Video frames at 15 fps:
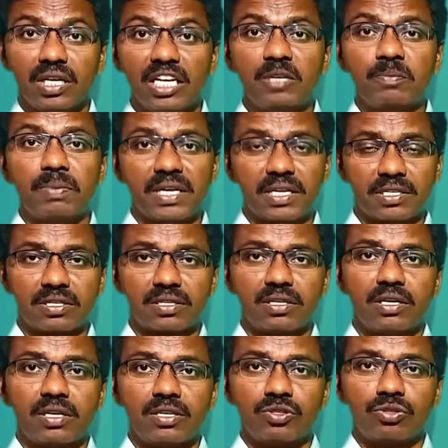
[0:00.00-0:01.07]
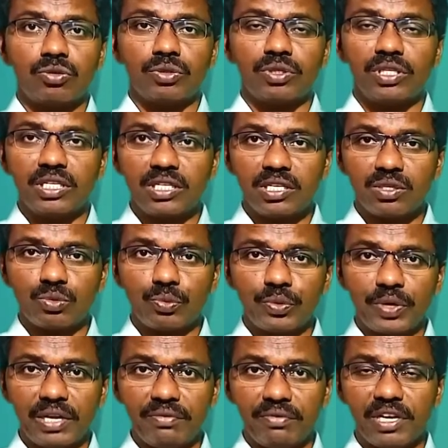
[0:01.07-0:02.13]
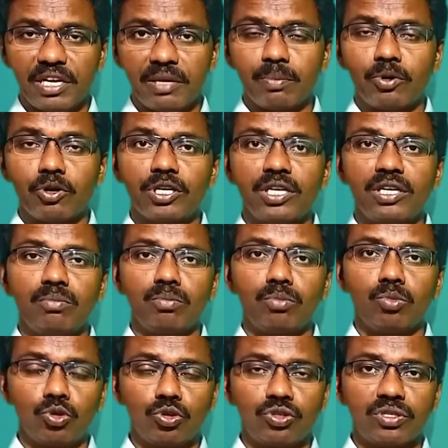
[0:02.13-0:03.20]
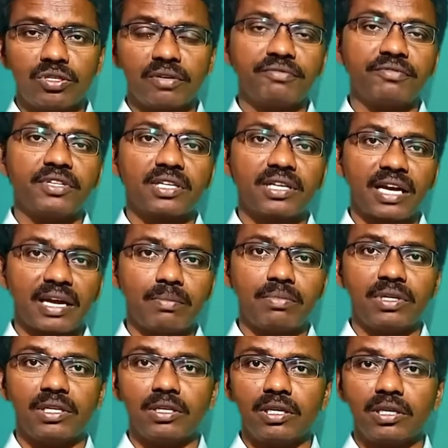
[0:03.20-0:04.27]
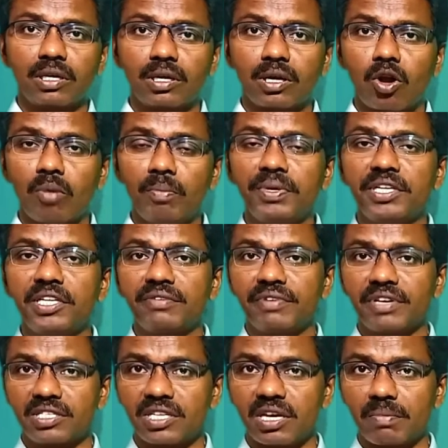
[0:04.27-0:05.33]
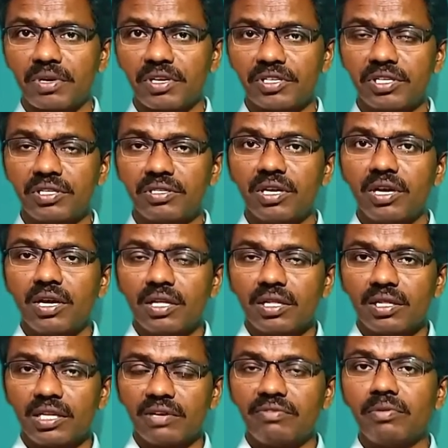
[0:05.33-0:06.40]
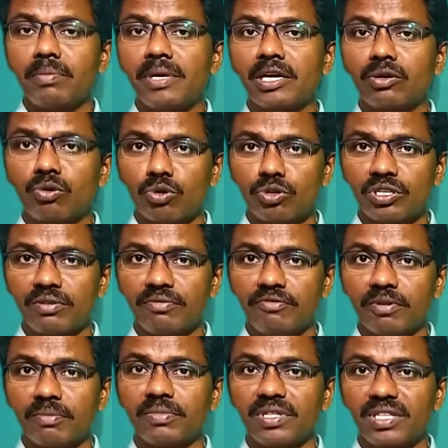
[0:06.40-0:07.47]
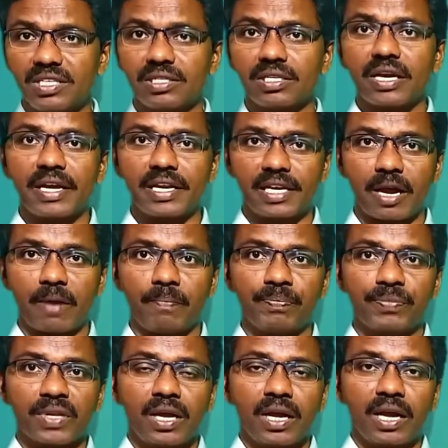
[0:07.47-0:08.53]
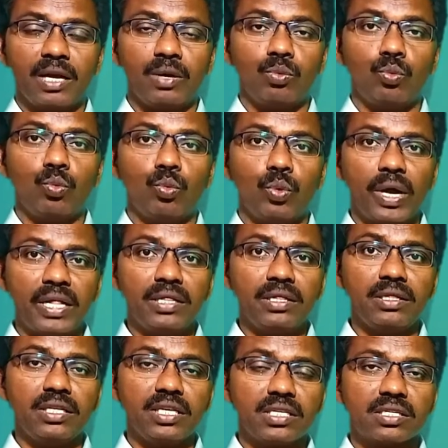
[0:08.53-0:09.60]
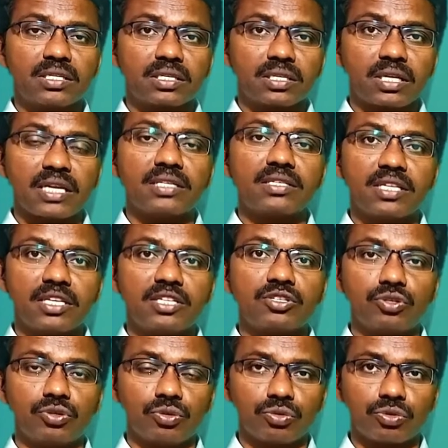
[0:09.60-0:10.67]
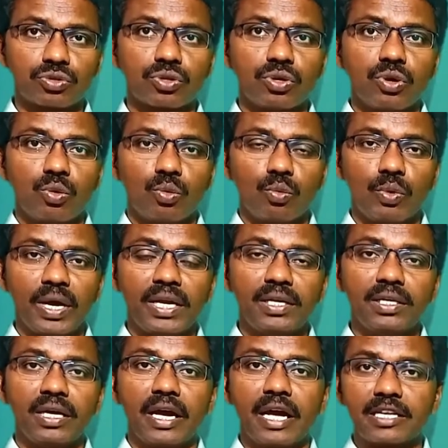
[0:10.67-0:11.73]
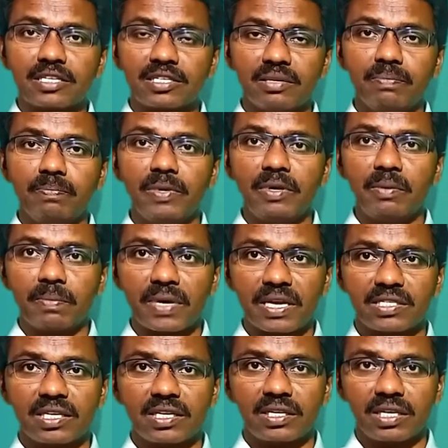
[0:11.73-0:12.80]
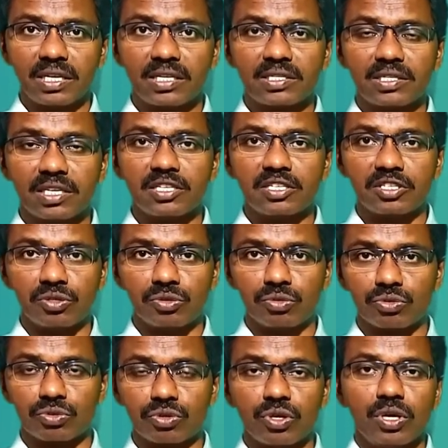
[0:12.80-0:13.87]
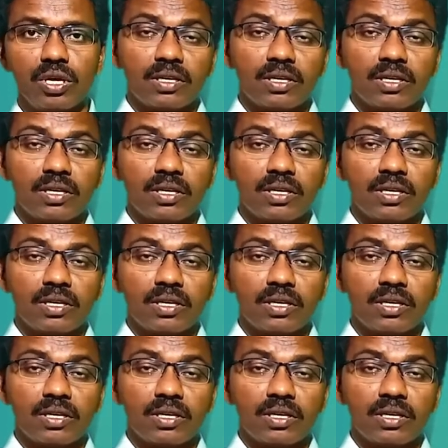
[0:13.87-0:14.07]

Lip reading: it plays. So this is very, very important. Most of the time in competitive examinations there will be a question from this area. And when this tense is used, when a simple present tense is used,